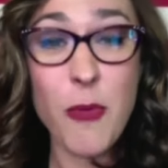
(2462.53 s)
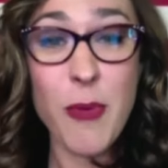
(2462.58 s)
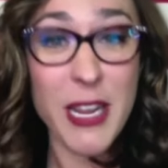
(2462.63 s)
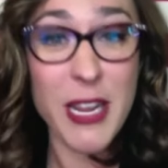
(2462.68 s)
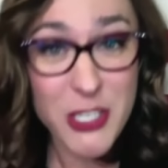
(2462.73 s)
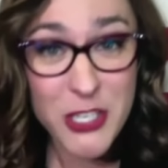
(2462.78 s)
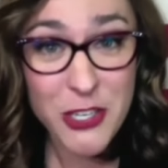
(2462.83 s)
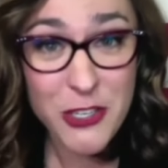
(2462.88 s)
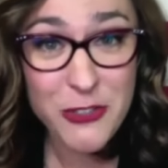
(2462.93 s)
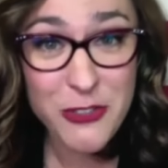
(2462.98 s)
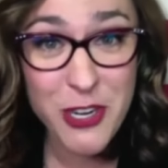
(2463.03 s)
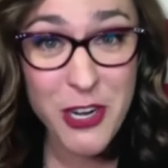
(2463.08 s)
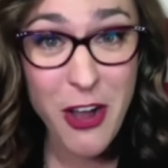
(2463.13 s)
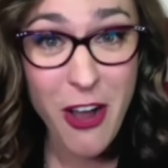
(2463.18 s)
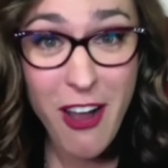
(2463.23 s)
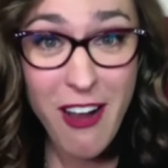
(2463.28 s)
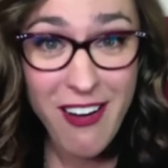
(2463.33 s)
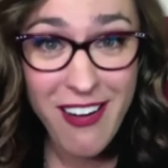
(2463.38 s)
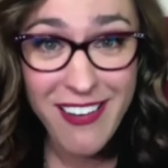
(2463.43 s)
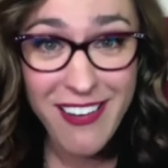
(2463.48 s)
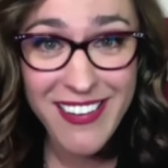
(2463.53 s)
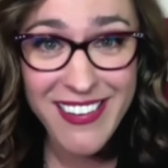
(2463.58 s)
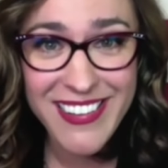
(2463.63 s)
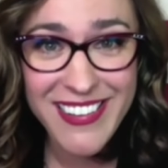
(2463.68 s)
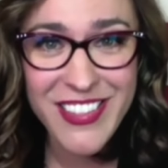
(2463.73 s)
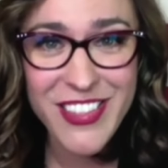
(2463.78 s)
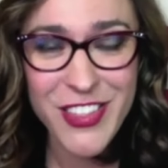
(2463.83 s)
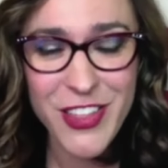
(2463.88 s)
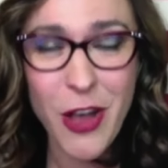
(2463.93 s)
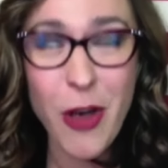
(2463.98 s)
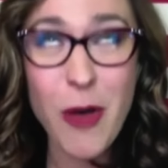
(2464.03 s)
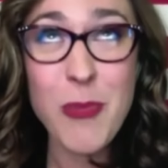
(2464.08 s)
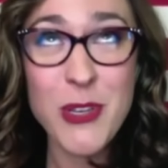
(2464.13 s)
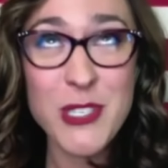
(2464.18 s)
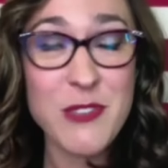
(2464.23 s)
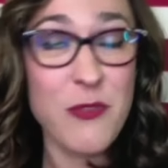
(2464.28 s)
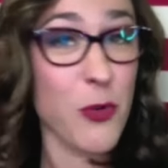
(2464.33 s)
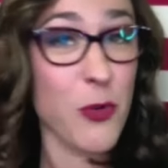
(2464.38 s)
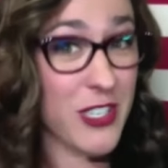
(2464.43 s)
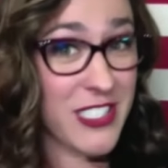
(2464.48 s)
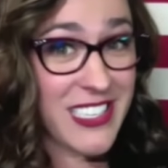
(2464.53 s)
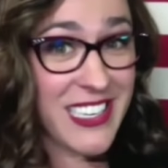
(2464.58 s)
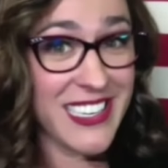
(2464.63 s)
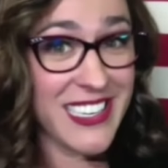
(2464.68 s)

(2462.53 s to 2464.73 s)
So my children are almost